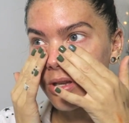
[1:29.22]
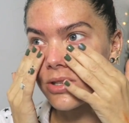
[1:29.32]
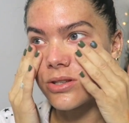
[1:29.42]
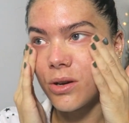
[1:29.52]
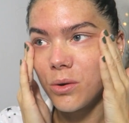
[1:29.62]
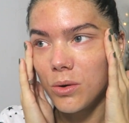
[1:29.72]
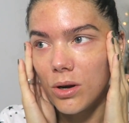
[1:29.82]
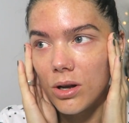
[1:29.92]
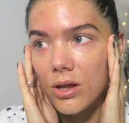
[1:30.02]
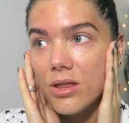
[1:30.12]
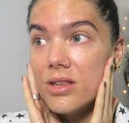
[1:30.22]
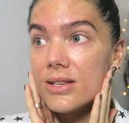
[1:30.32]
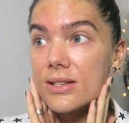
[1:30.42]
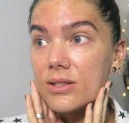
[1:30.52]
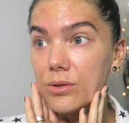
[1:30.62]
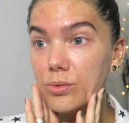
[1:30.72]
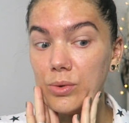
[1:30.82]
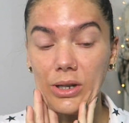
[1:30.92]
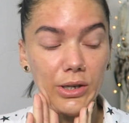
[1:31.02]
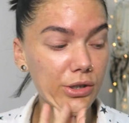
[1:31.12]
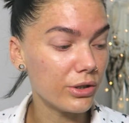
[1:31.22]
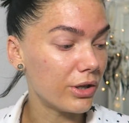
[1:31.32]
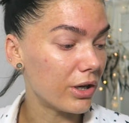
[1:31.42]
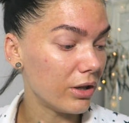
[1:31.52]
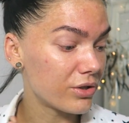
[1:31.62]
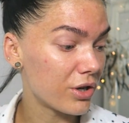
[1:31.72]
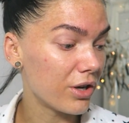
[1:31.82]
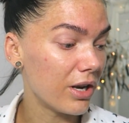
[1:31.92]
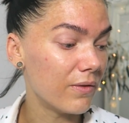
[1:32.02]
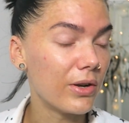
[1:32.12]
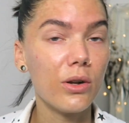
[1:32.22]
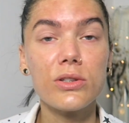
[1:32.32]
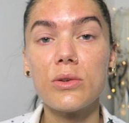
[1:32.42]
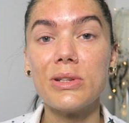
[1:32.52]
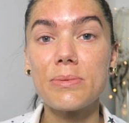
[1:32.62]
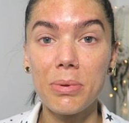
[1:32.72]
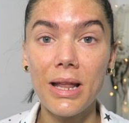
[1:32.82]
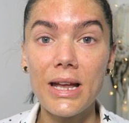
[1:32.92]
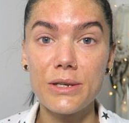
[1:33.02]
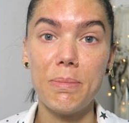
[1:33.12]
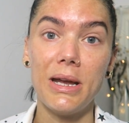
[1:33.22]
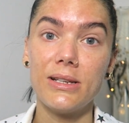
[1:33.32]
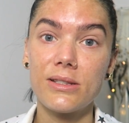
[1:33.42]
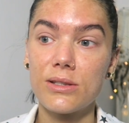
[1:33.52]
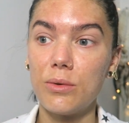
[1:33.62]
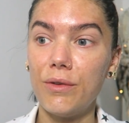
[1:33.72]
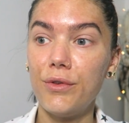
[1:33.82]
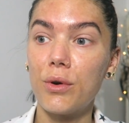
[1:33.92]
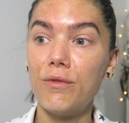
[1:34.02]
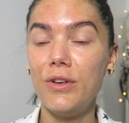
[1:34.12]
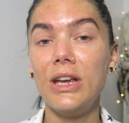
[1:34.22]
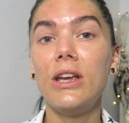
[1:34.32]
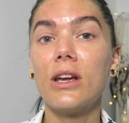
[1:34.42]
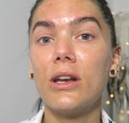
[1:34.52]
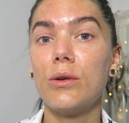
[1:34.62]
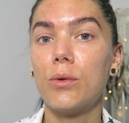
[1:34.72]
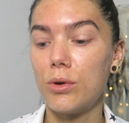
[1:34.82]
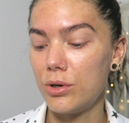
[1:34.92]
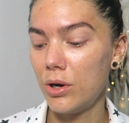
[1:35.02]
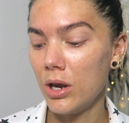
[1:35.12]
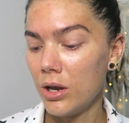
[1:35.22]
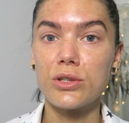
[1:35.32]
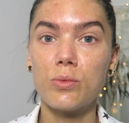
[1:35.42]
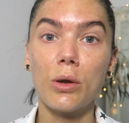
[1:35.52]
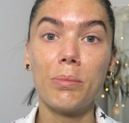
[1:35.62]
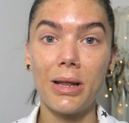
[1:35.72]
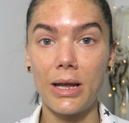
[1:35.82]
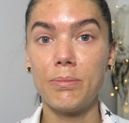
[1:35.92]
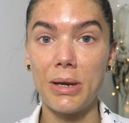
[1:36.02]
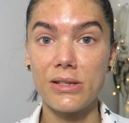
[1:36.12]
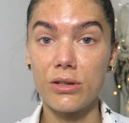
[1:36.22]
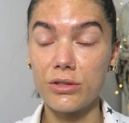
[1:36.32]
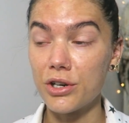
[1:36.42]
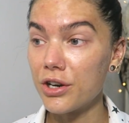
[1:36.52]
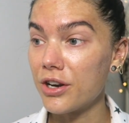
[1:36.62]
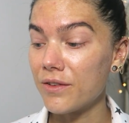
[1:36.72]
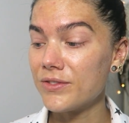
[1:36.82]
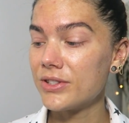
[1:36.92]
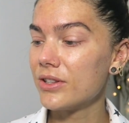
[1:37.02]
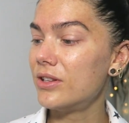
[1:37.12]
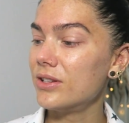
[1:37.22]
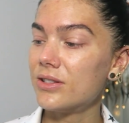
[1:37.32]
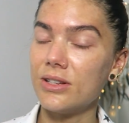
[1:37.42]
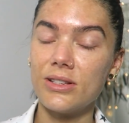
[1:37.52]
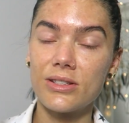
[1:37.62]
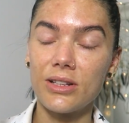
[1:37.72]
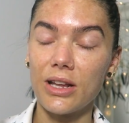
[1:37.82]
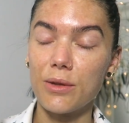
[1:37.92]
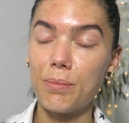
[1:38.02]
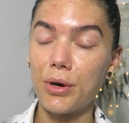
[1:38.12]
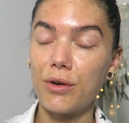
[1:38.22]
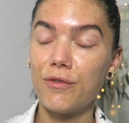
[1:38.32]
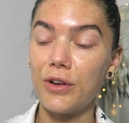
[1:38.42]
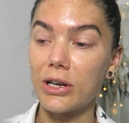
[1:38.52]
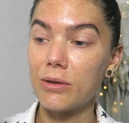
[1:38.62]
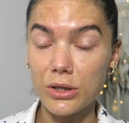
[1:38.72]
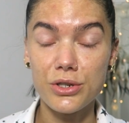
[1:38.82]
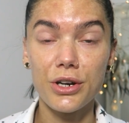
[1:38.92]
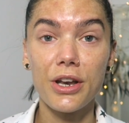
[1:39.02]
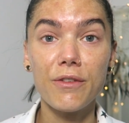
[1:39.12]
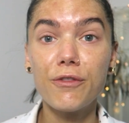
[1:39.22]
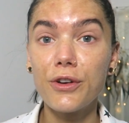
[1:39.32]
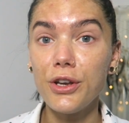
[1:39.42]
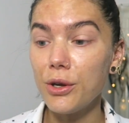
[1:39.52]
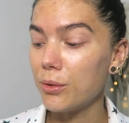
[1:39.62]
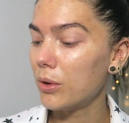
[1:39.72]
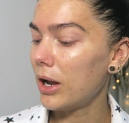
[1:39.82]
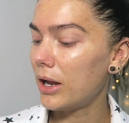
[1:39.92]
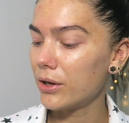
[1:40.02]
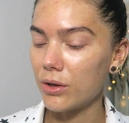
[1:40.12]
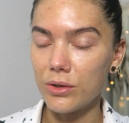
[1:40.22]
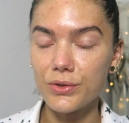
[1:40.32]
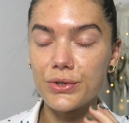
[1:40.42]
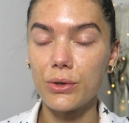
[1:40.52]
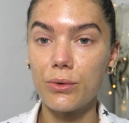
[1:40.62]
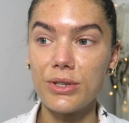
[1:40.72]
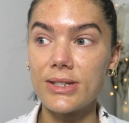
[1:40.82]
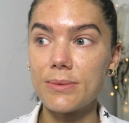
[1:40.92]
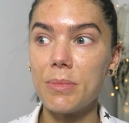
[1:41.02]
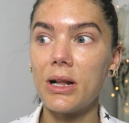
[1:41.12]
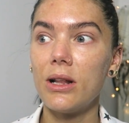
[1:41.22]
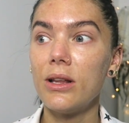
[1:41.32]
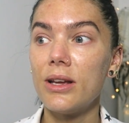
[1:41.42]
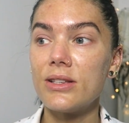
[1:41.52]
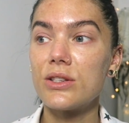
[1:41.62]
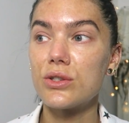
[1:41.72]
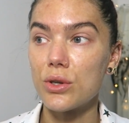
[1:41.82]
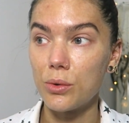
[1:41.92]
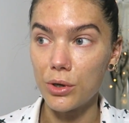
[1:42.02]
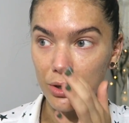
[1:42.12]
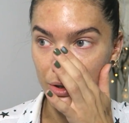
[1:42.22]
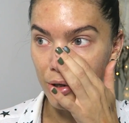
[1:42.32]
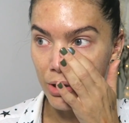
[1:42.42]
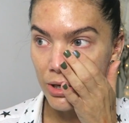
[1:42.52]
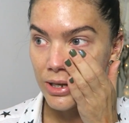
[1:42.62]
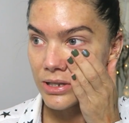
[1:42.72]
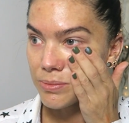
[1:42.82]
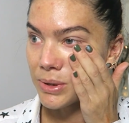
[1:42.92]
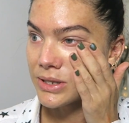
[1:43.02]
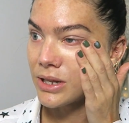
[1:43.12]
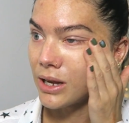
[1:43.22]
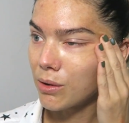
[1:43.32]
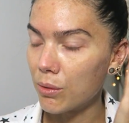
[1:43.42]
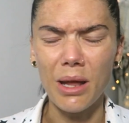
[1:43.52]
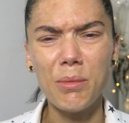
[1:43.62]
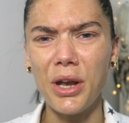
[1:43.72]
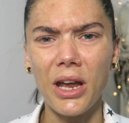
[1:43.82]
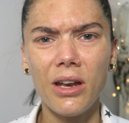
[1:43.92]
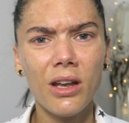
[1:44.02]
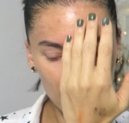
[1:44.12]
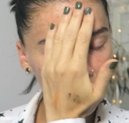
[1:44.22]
So this is a really good alternative, and also it's plant-based. So if you're vegan or just want plant-based alternatives, this is like the perfect alternative for you. And also the smell is so good. It smells like lemonade.